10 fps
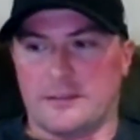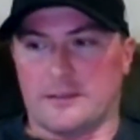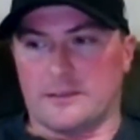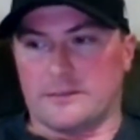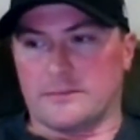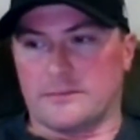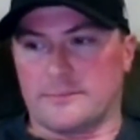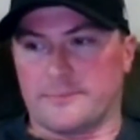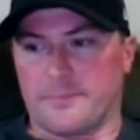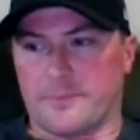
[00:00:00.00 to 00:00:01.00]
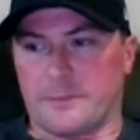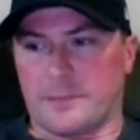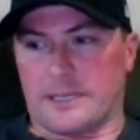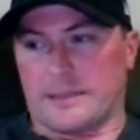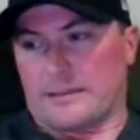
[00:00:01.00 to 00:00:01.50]
and I
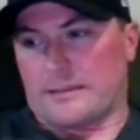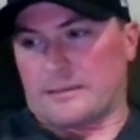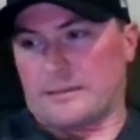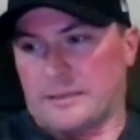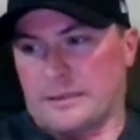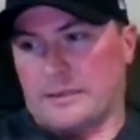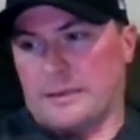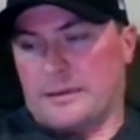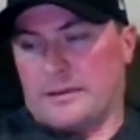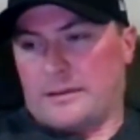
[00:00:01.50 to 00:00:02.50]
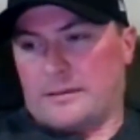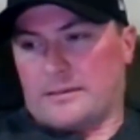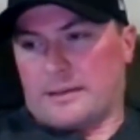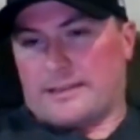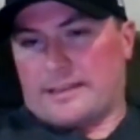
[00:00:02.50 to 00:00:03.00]
mean I think
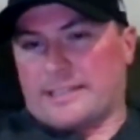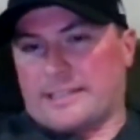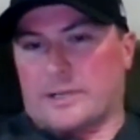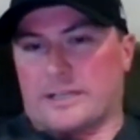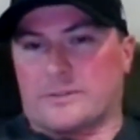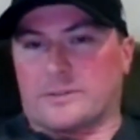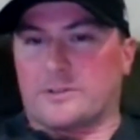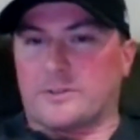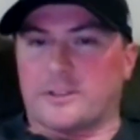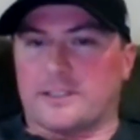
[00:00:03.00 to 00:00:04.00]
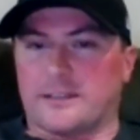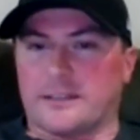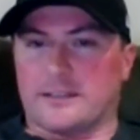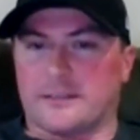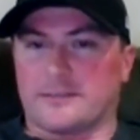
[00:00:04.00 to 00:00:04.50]
I think that's why cornhole in
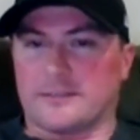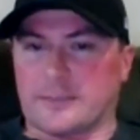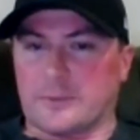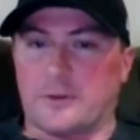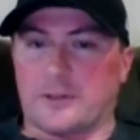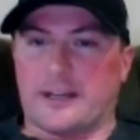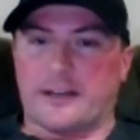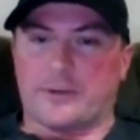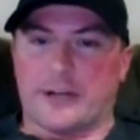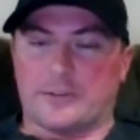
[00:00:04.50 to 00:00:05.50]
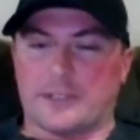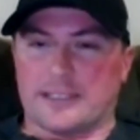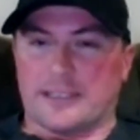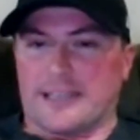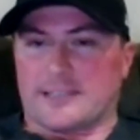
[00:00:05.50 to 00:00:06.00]
uh, like Roanoke area where I was,
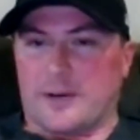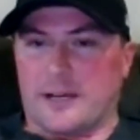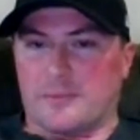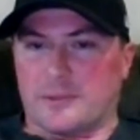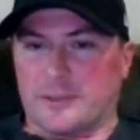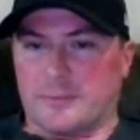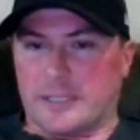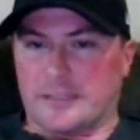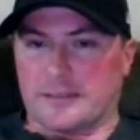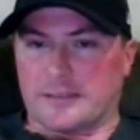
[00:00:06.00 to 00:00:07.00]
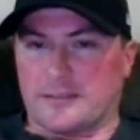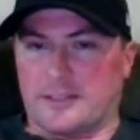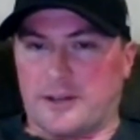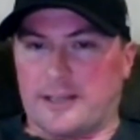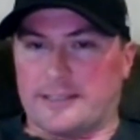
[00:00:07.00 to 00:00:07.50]
I think that's why it blew up because
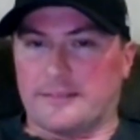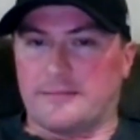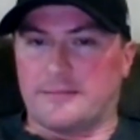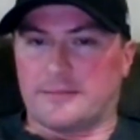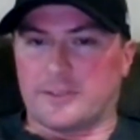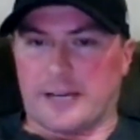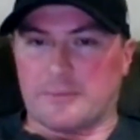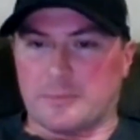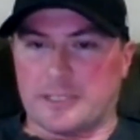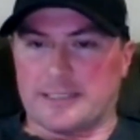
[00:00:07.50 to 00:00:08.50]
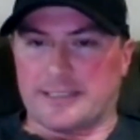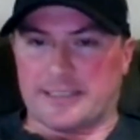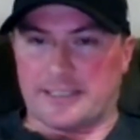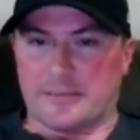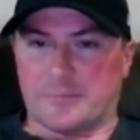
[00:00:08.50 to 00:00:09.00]
you know I did try my best to
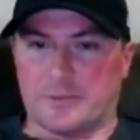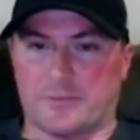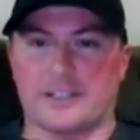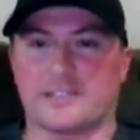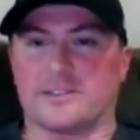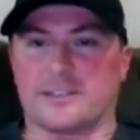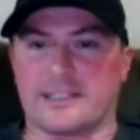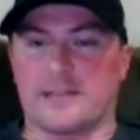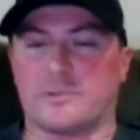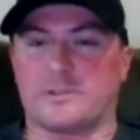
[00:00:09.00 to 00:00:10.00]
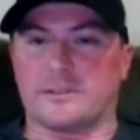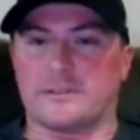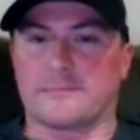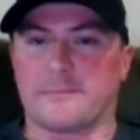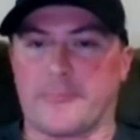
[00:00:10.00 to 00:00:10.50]
set a professional example,
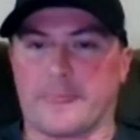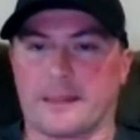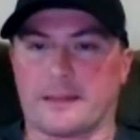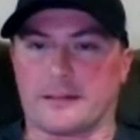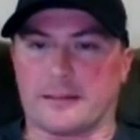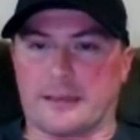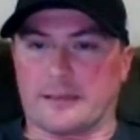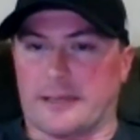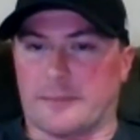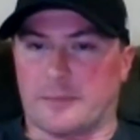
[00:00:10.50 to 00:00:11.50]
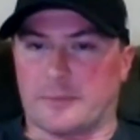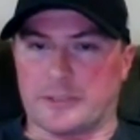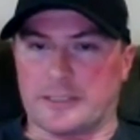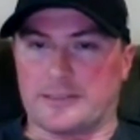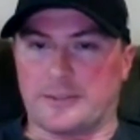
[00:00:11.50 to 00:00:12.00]
and I think a lot of people
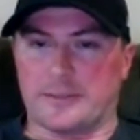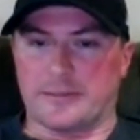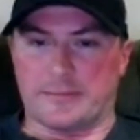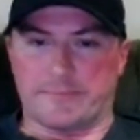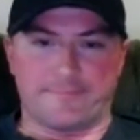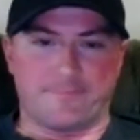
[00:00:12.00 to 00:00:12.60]
were into it, and